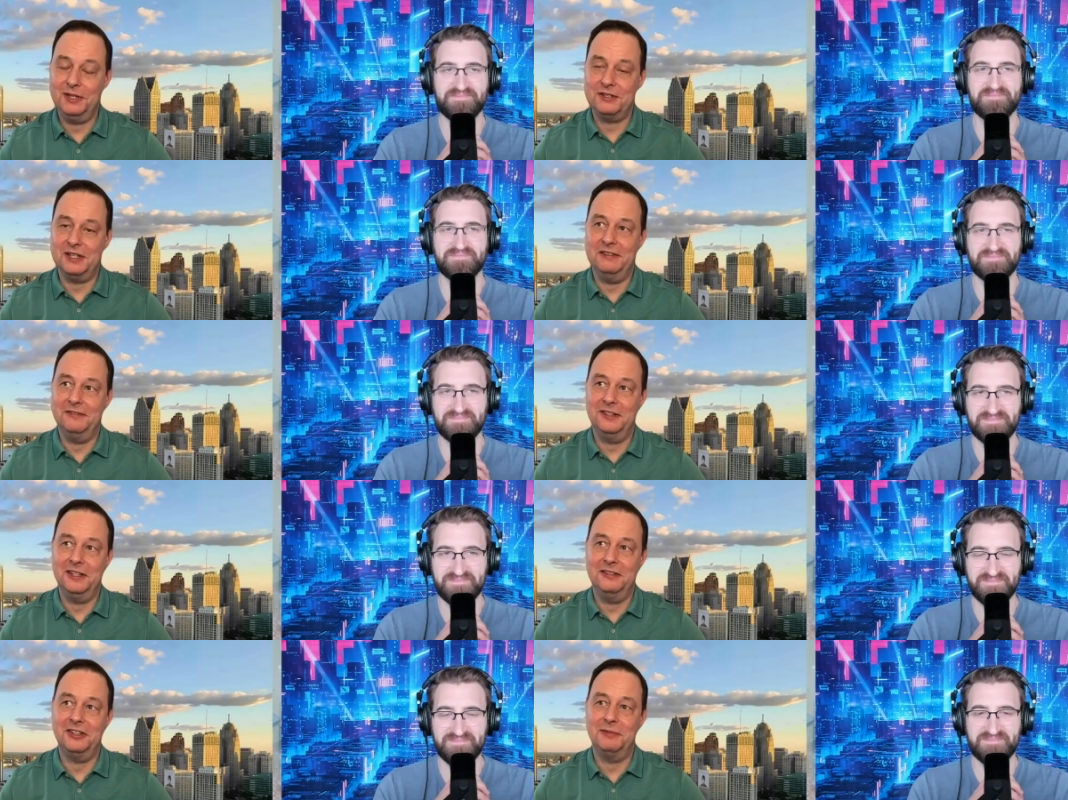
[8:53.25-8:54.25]
Speaker 1: which I
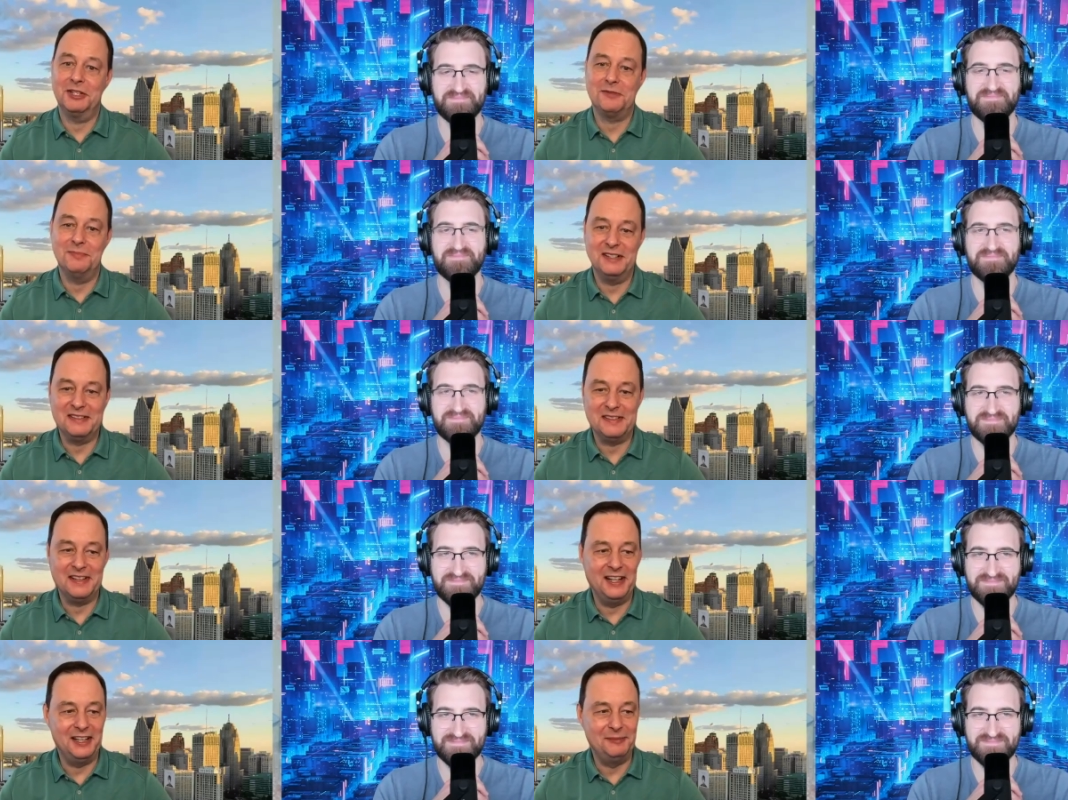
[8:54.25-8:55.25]
very very much
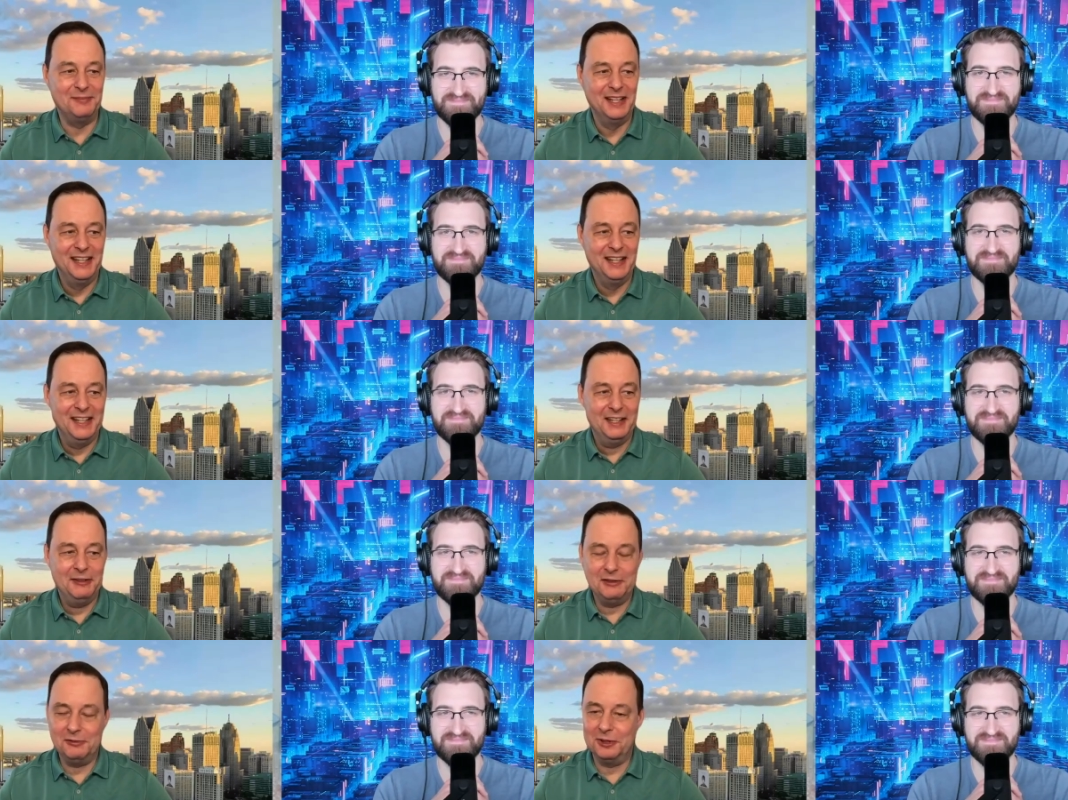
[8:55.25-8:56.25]
miss. Um,
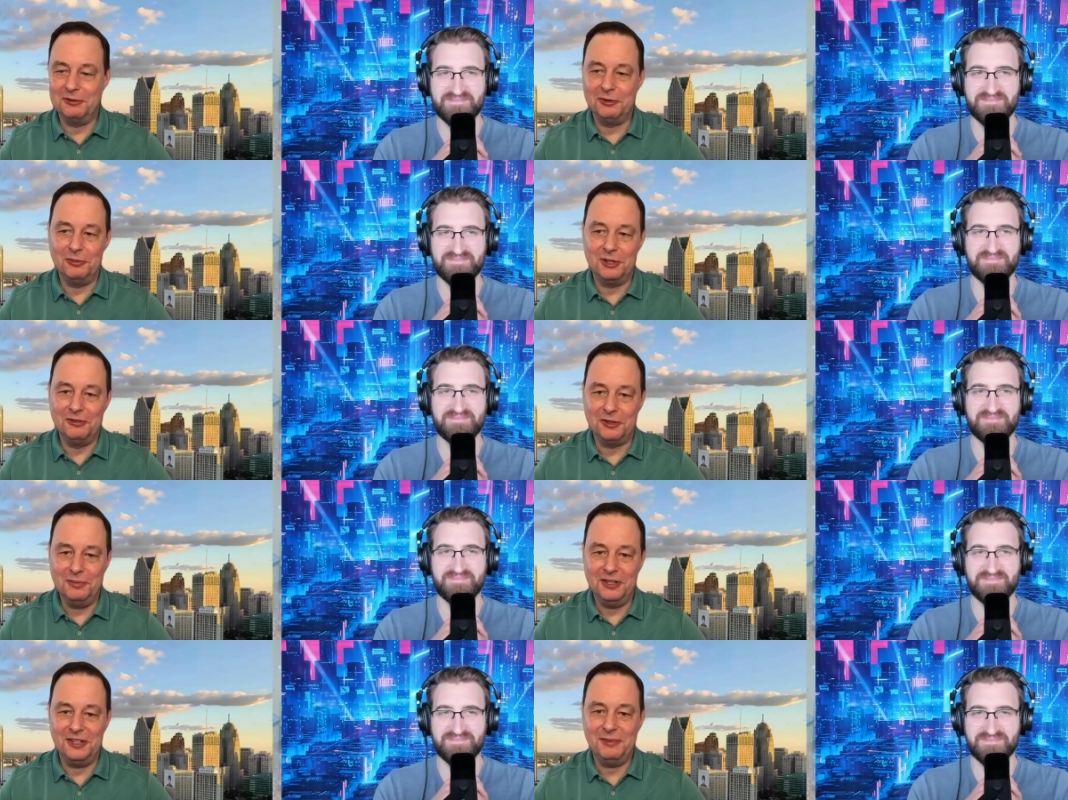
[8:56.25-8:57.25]
it was a wonderful wonderful
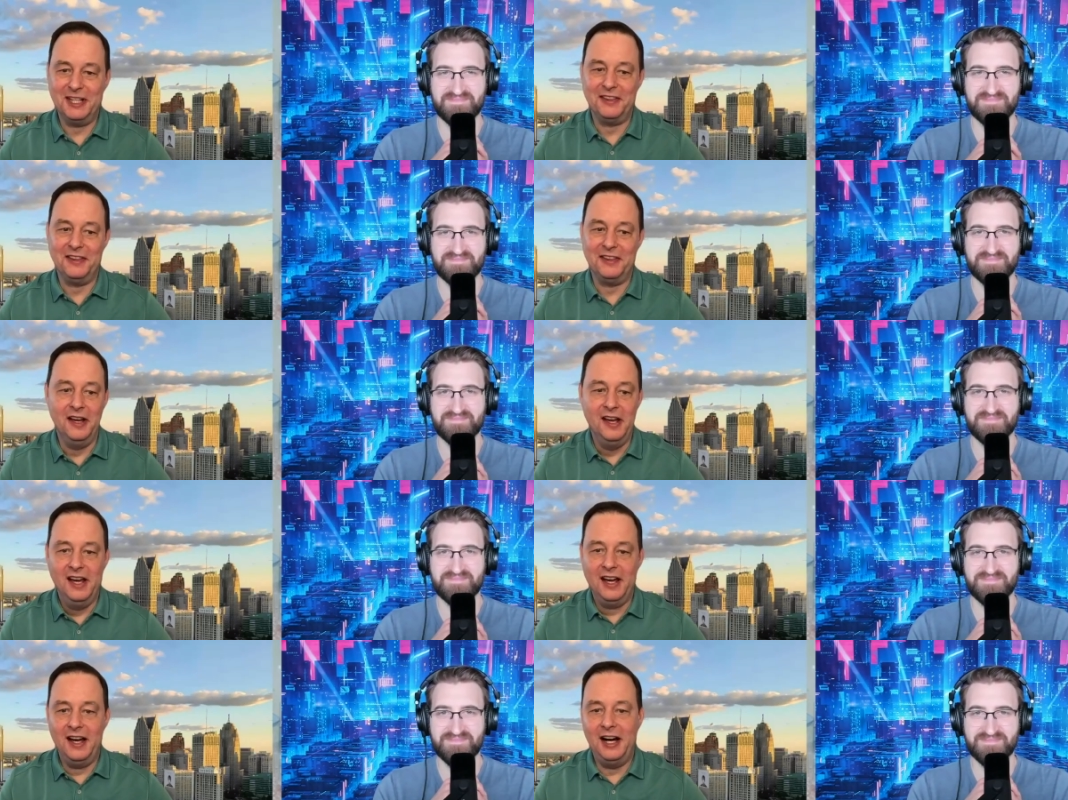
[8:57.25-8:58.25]
community back then.
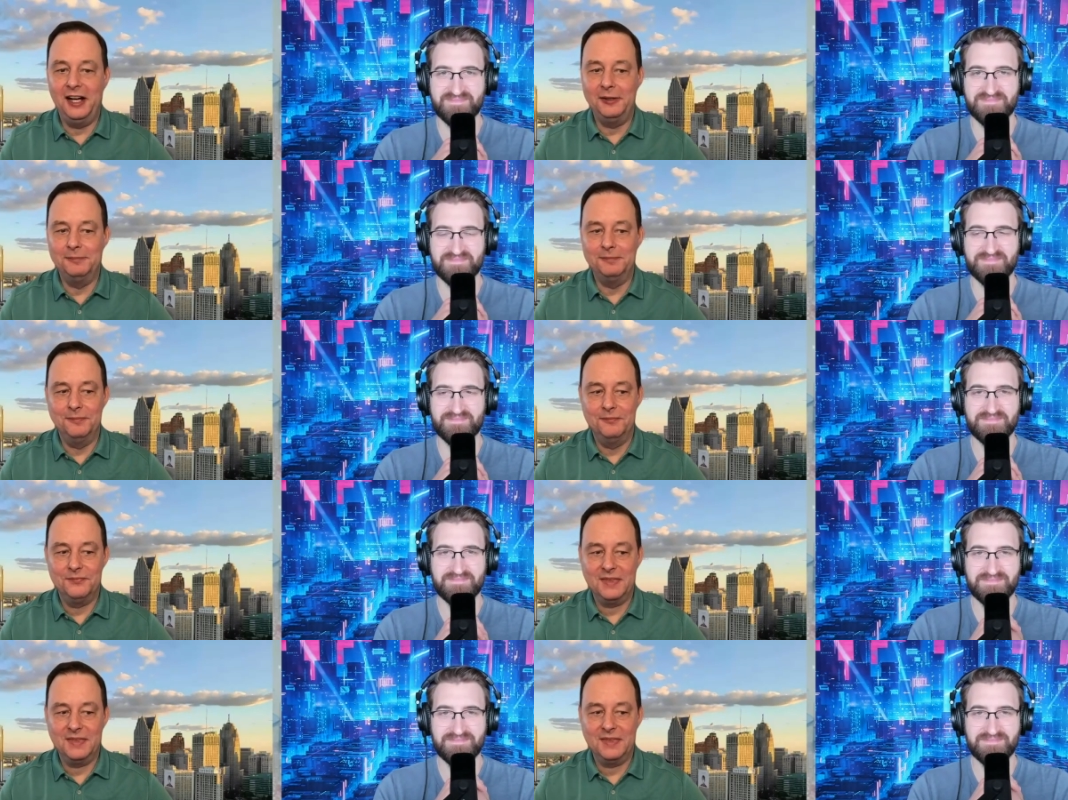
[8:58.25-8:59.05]
Um,